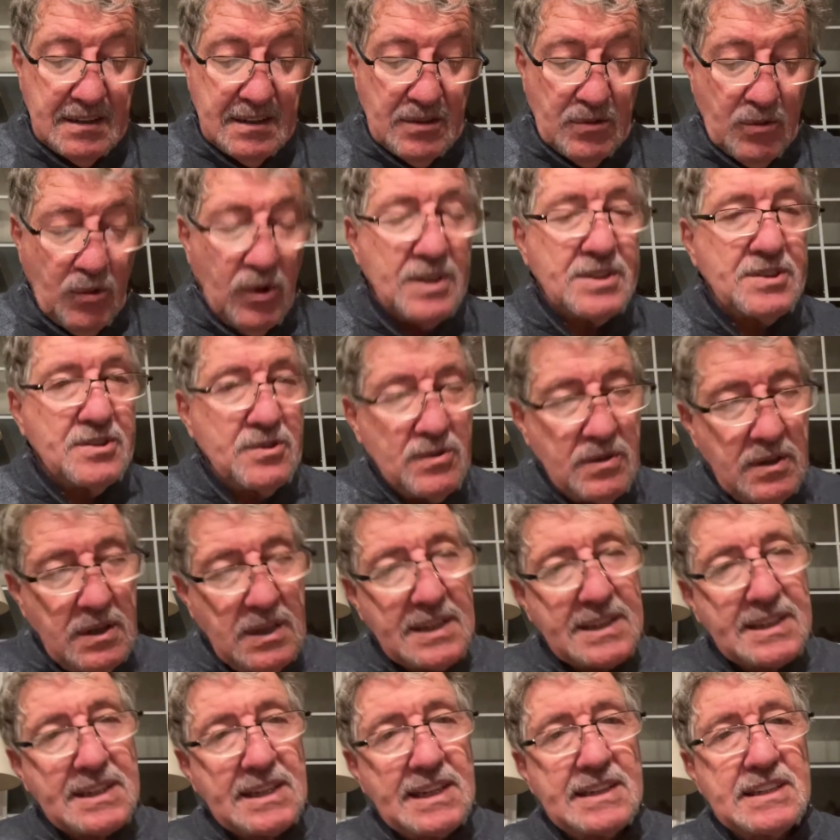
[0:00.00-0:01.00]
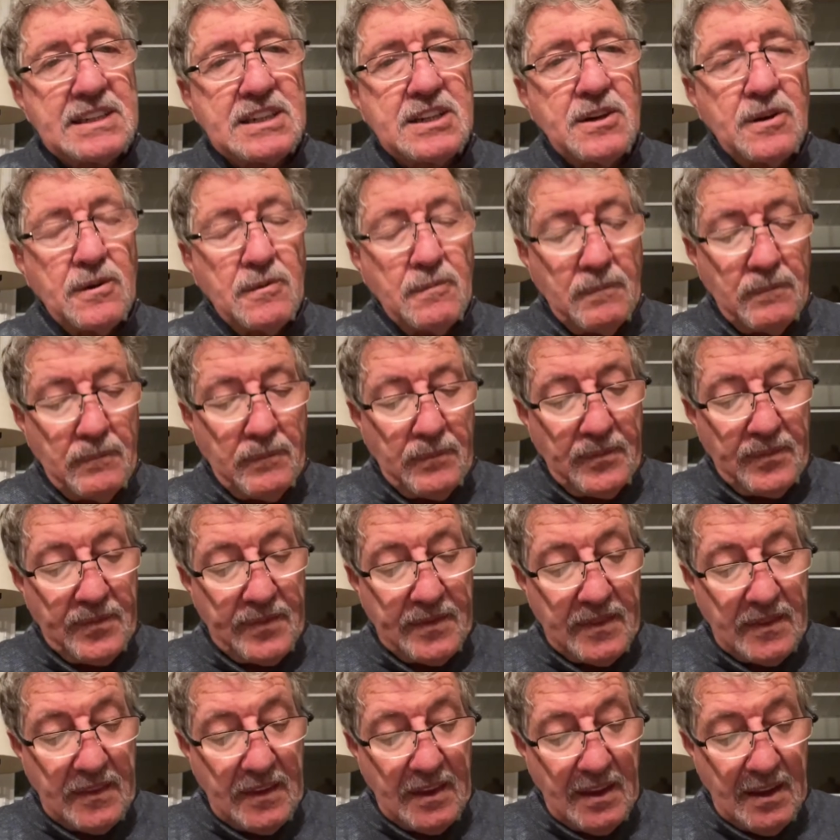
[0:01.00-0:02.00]
what you listen to.
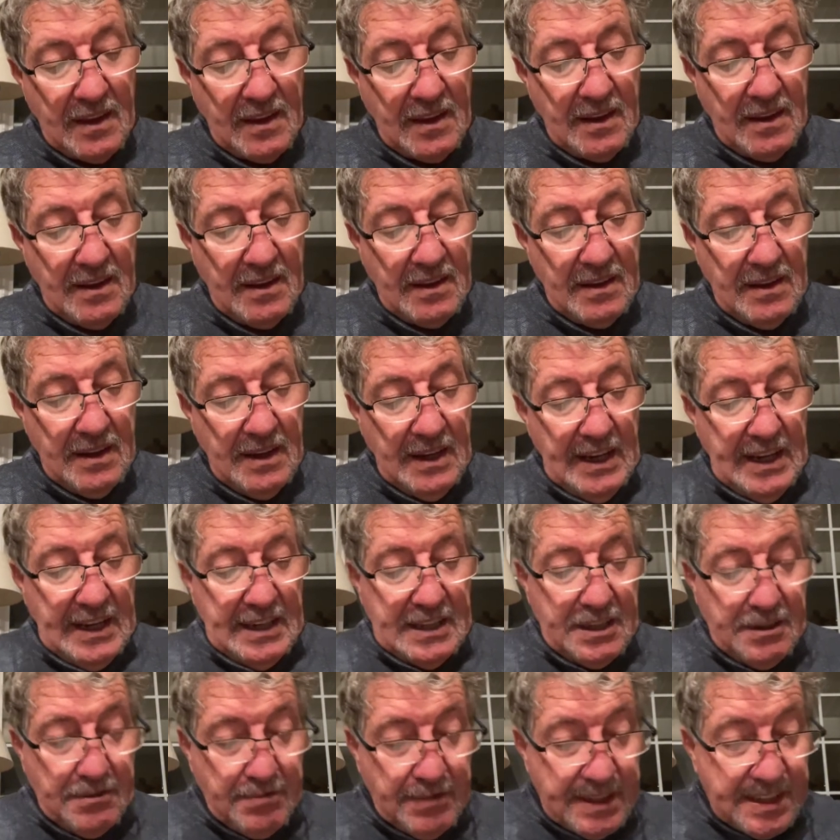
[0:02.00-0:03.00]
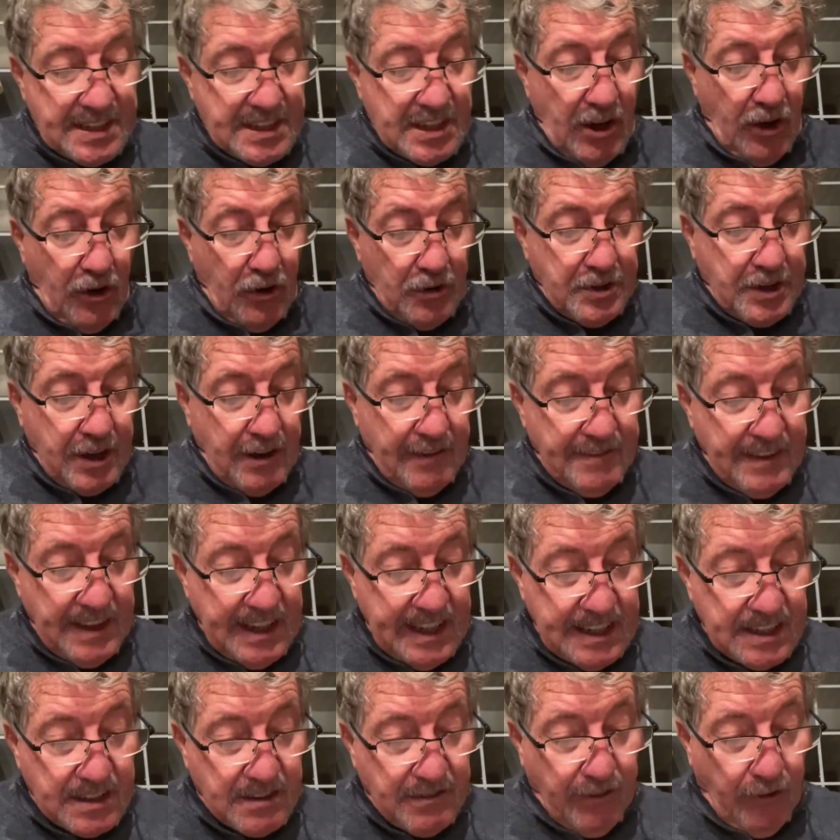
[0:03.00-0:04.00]
The result of
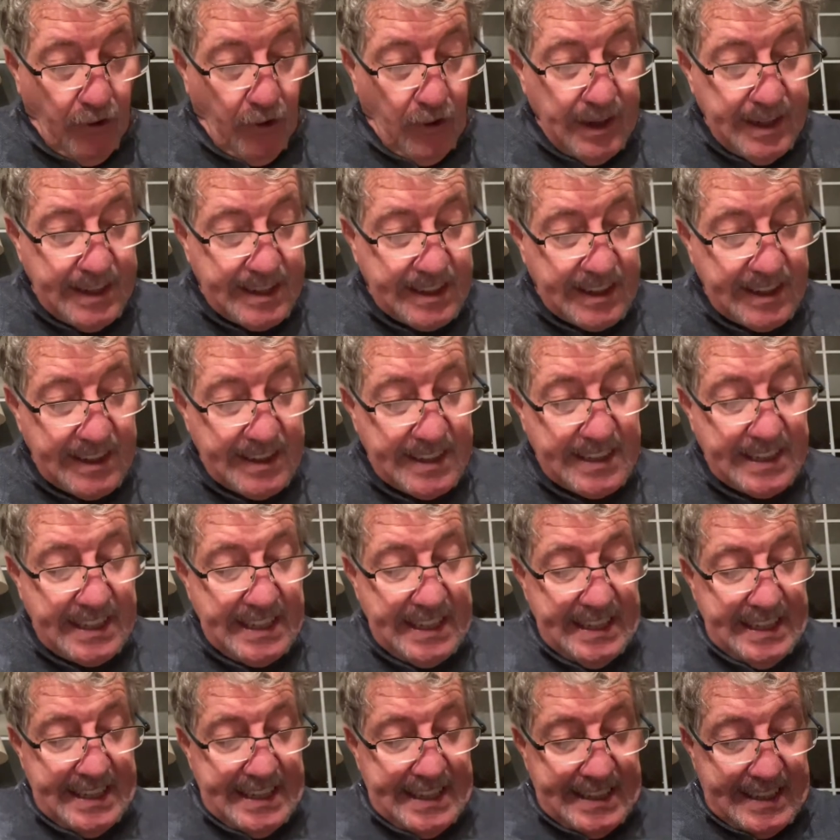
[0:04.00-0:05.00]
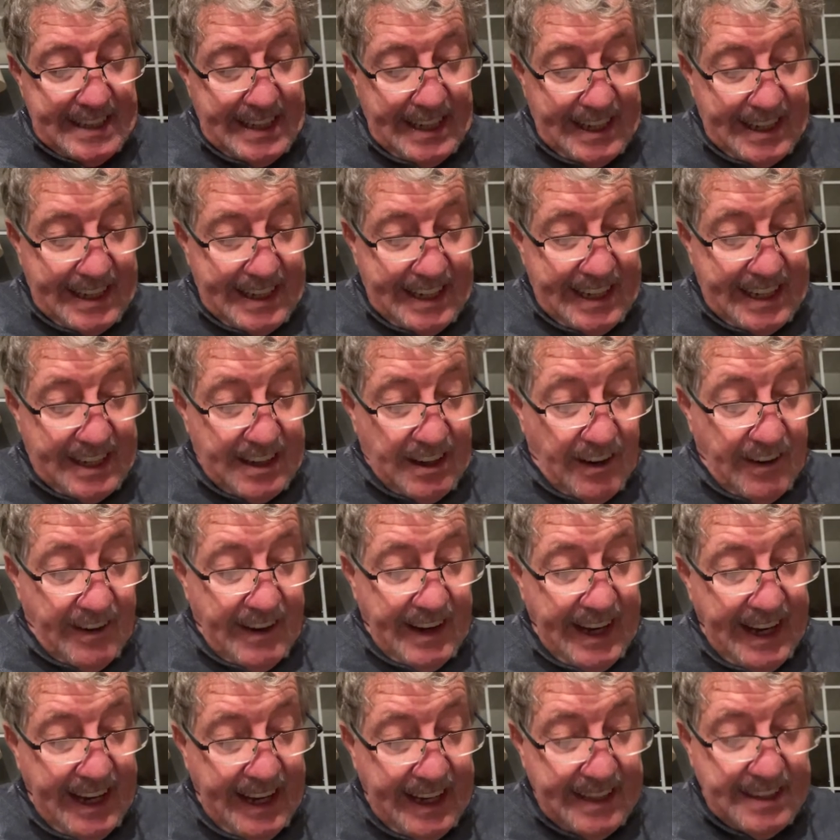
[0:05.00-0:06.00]
these voices uh, in our
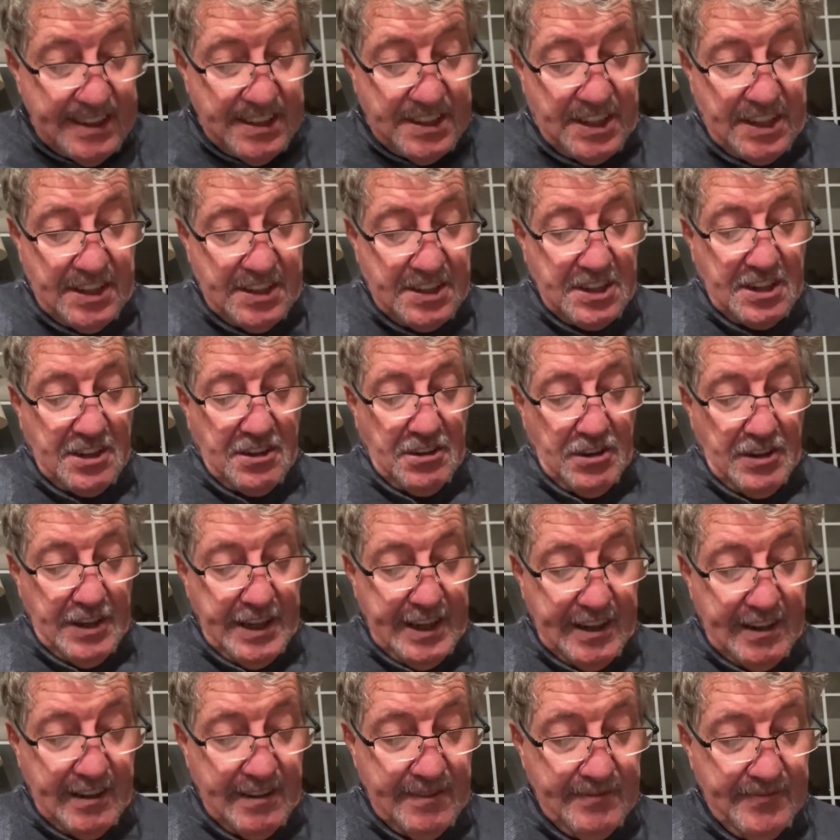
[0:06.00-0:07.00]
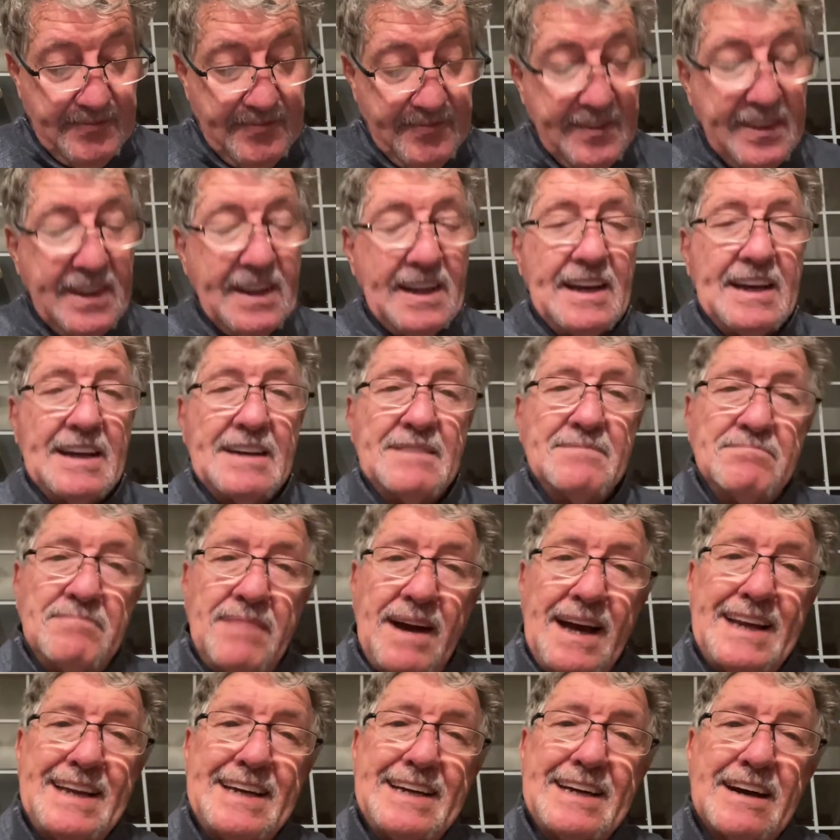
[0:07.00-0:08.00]
heads is clear.
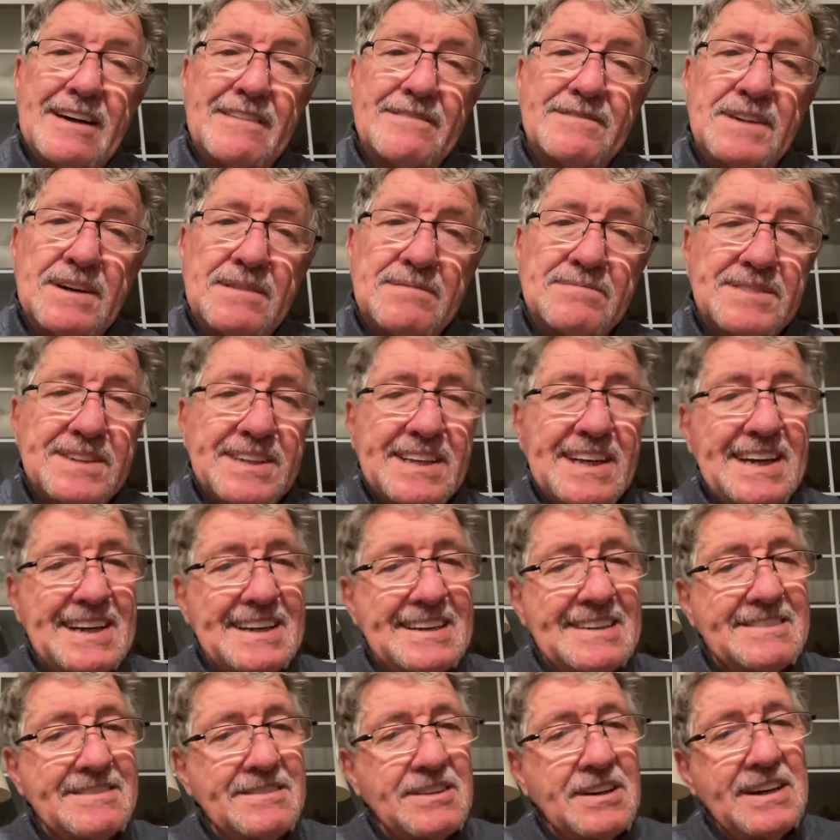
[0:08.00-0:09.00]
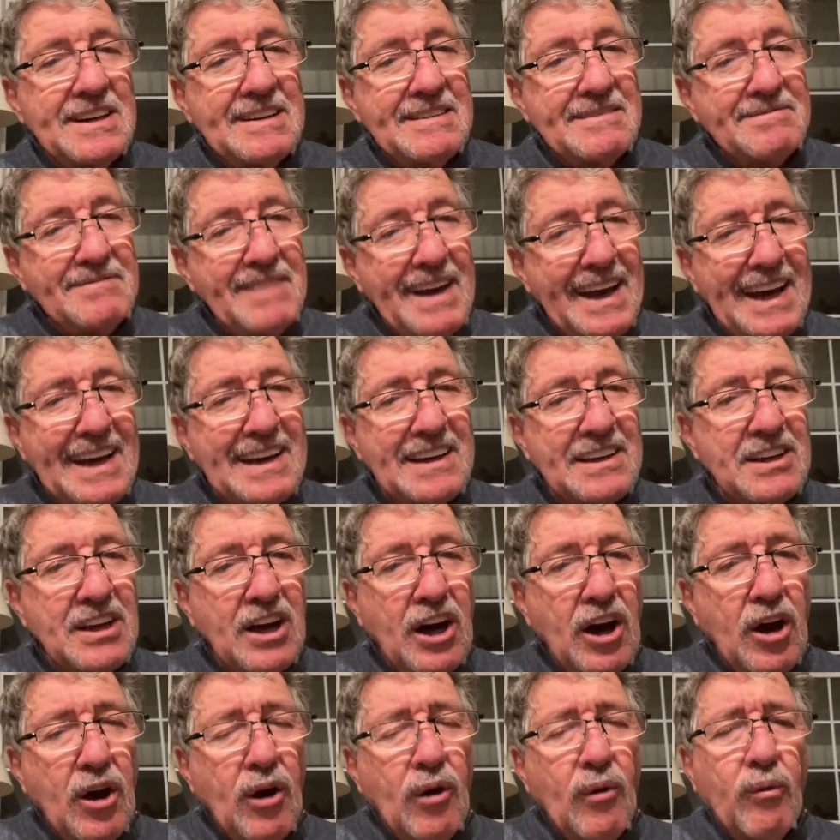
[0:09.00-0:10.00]
Many of them say, man,
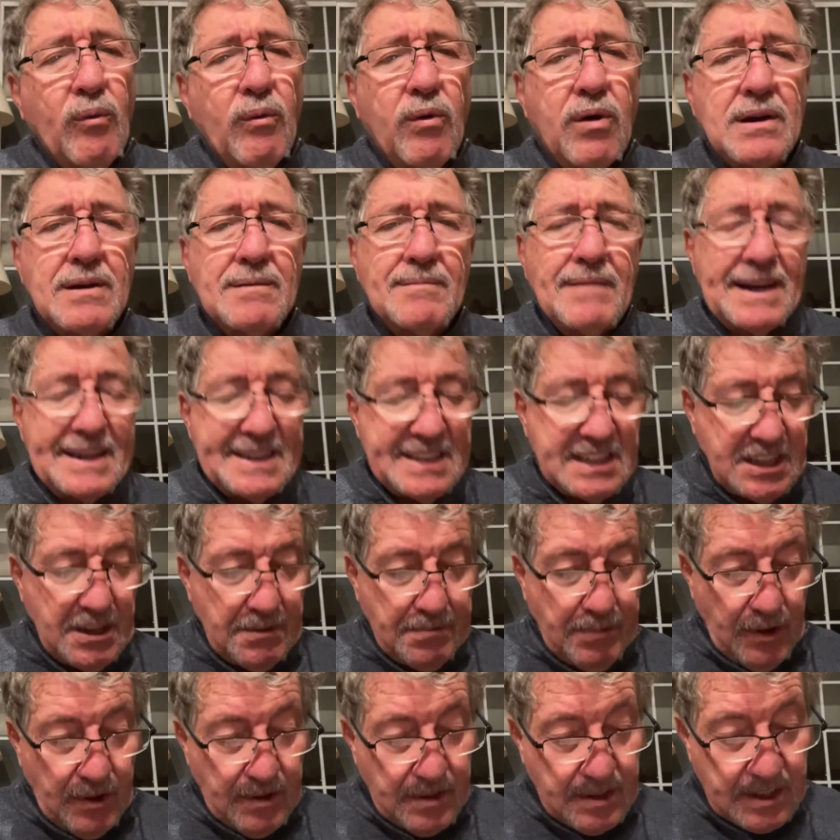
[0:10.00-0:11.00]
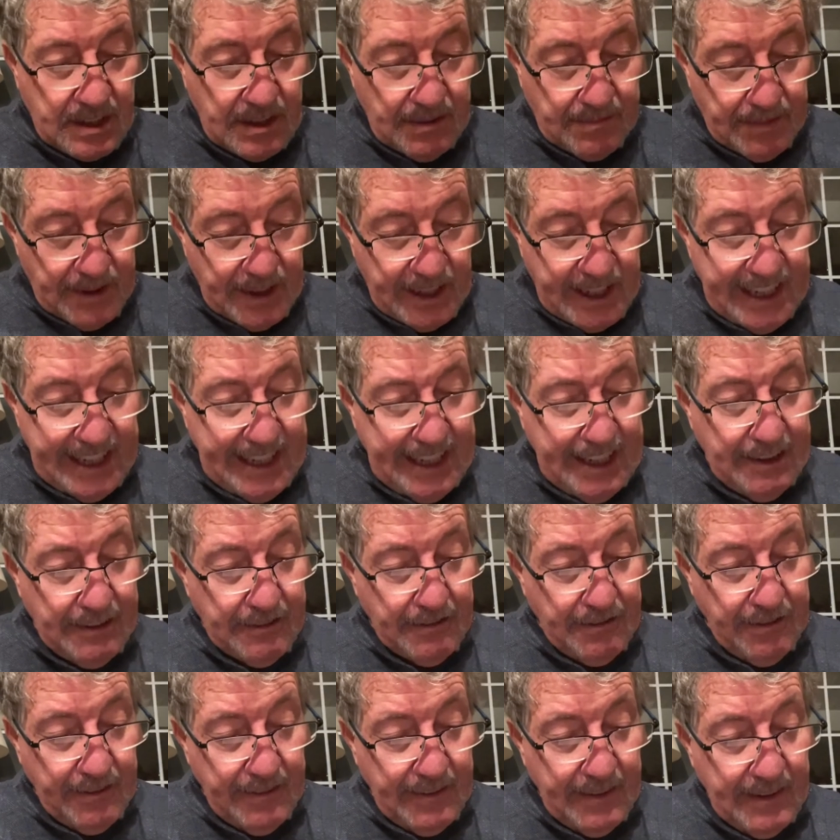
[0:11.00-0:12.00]
what am I supposed to believe?